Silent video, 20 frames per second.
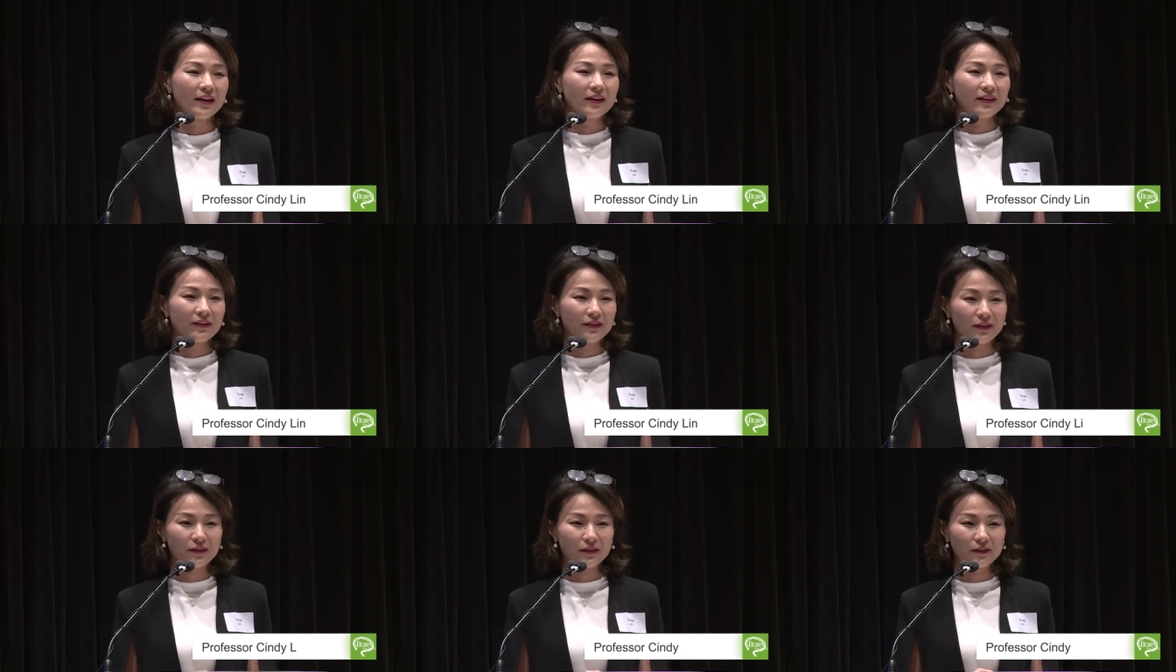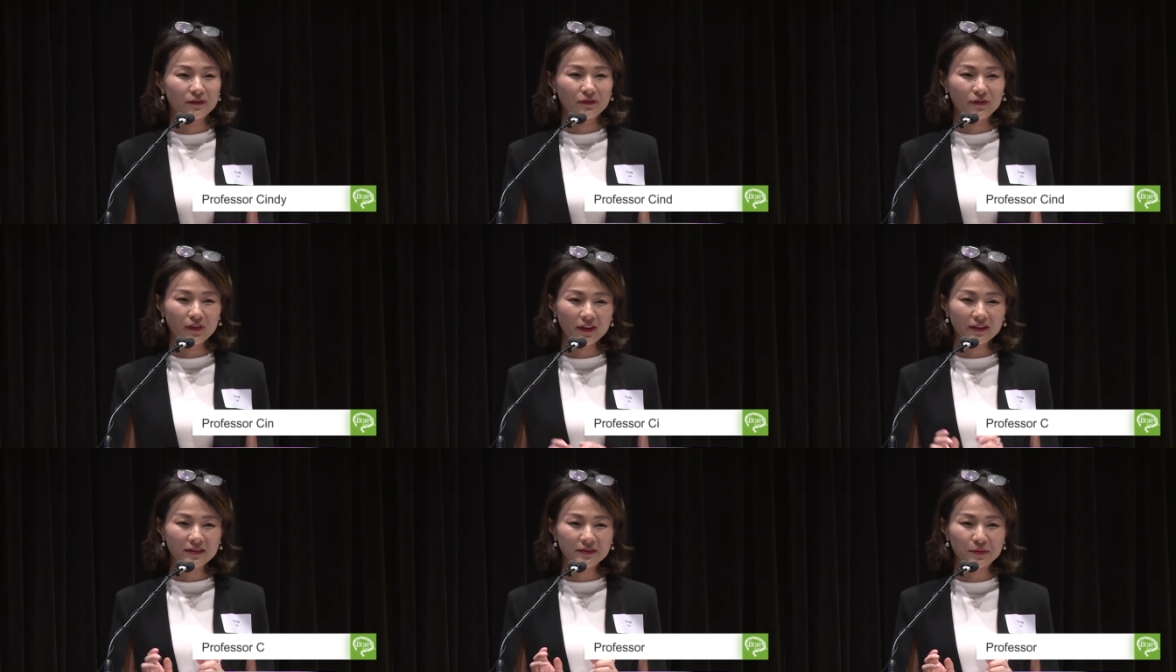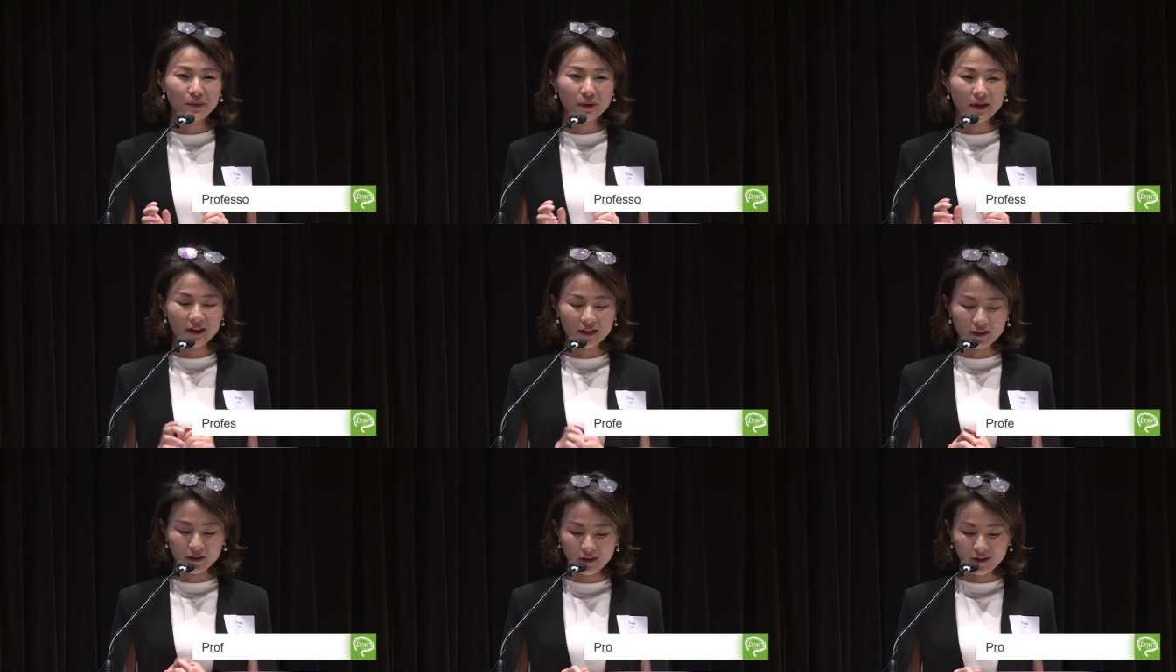So first,
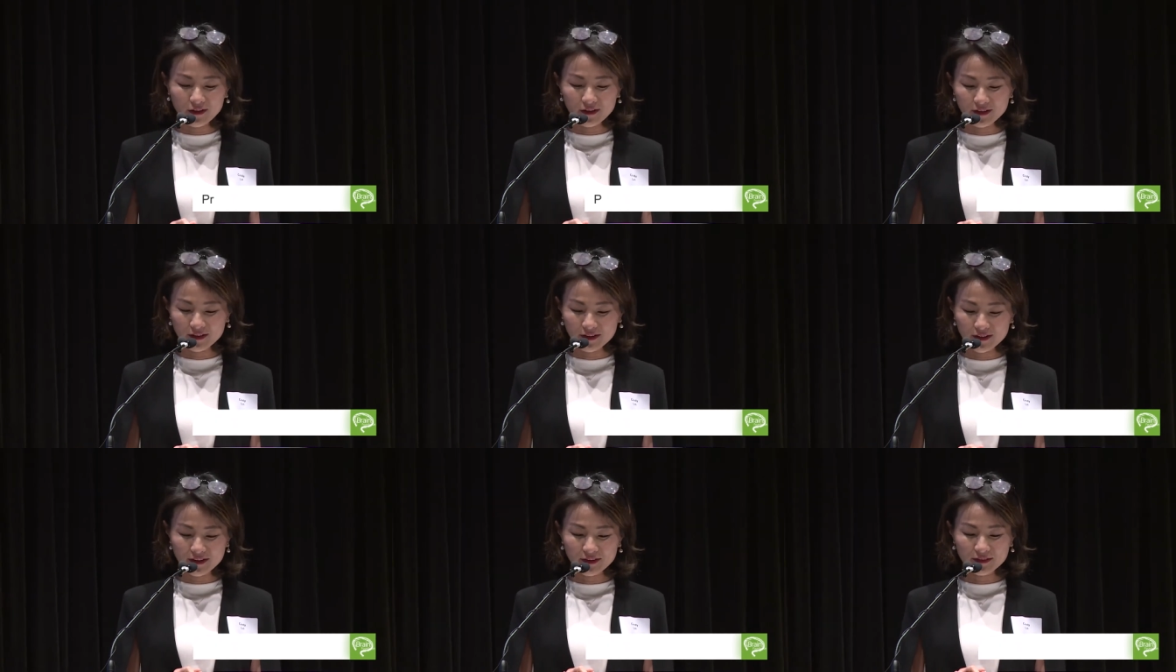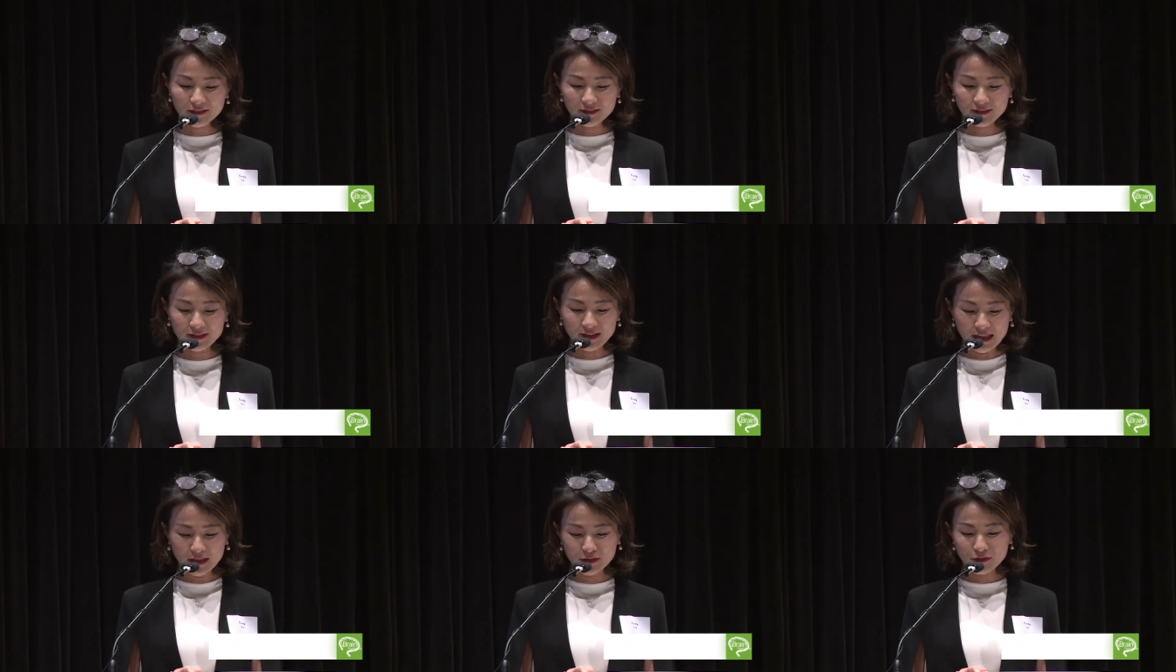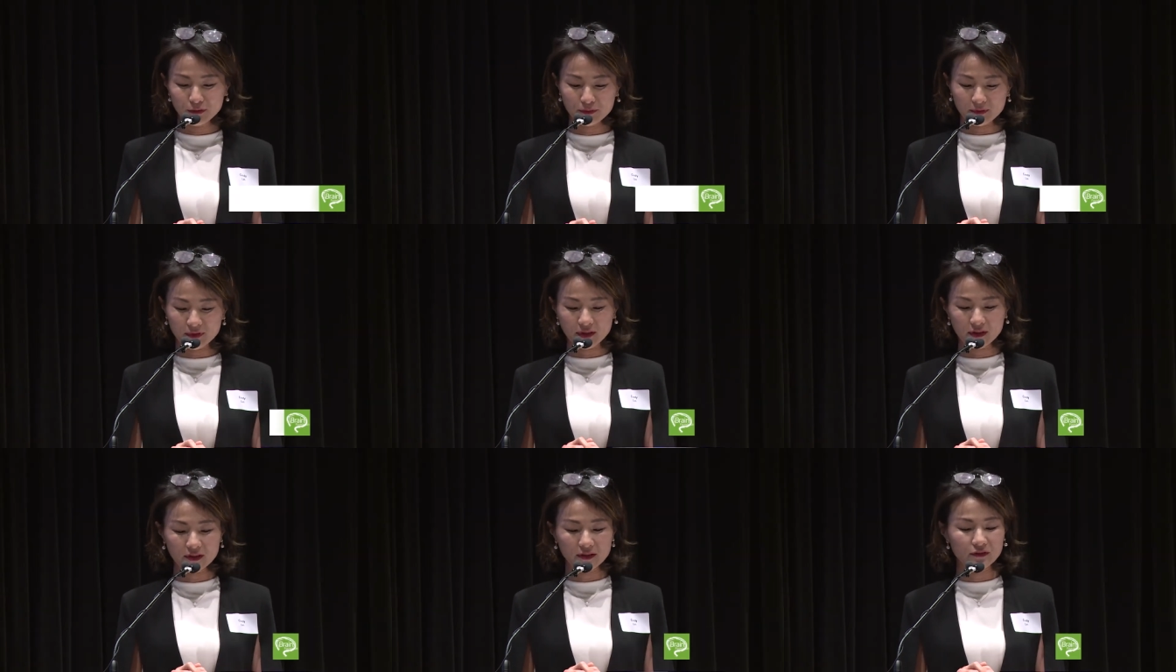what an honor to
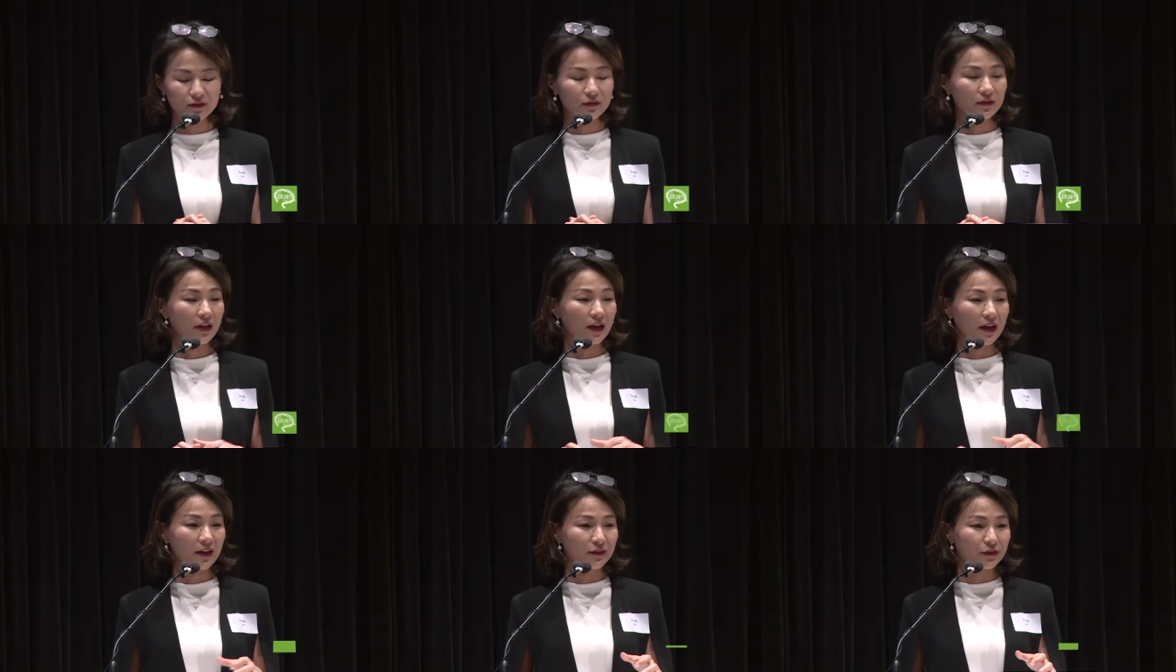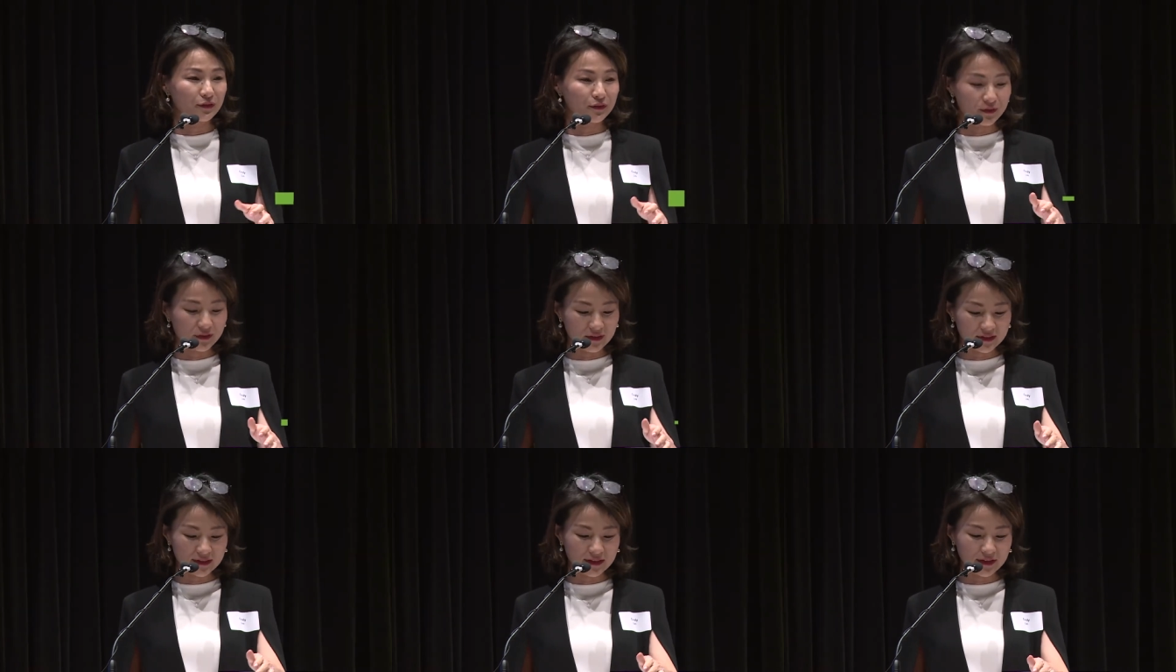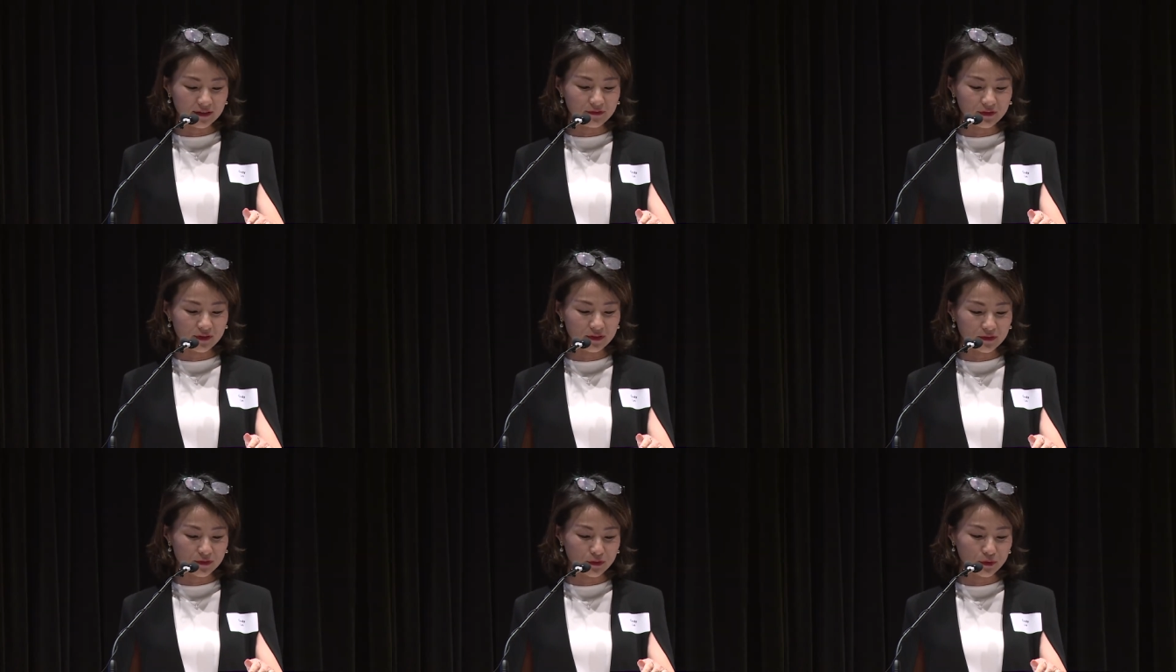be here tonight to receive
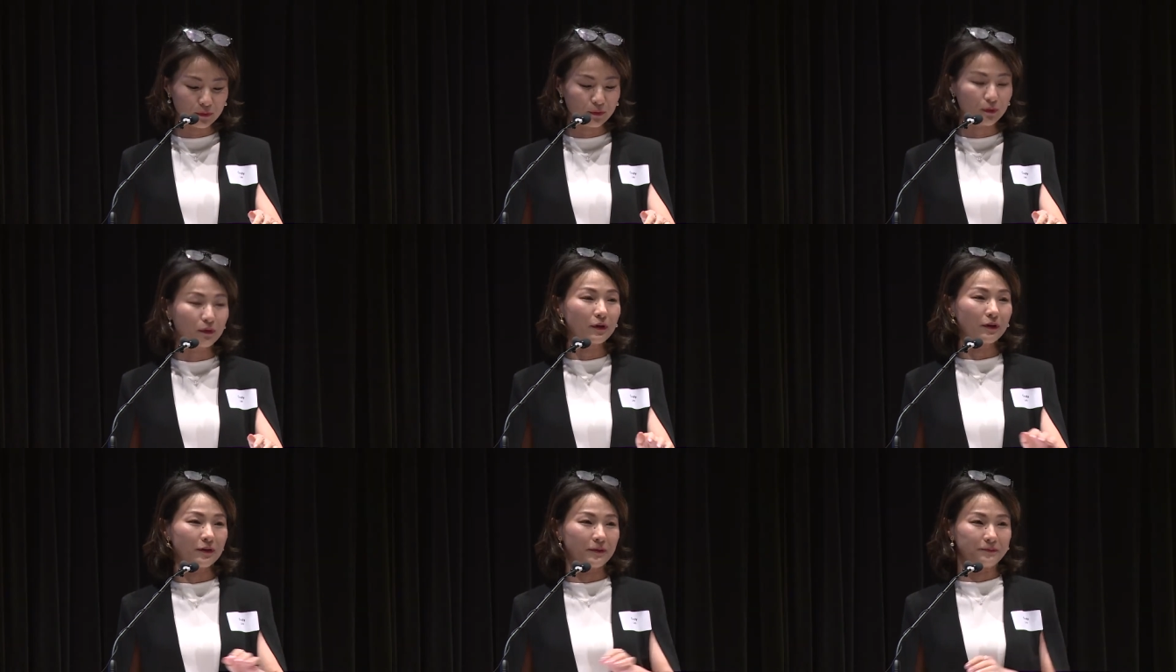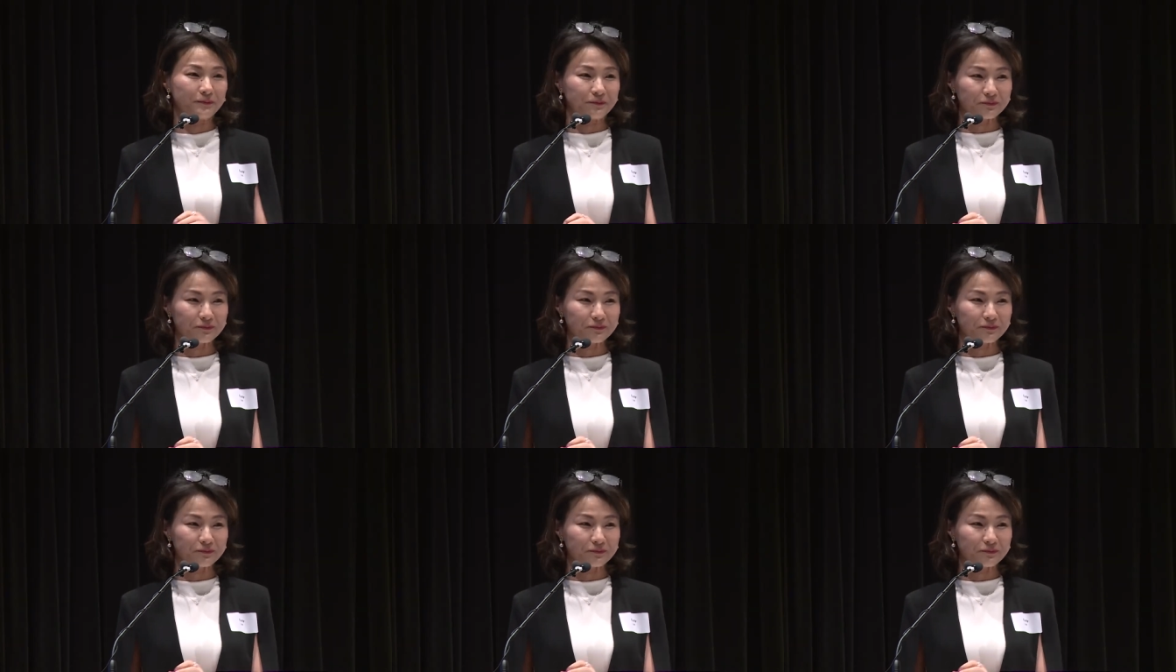this award.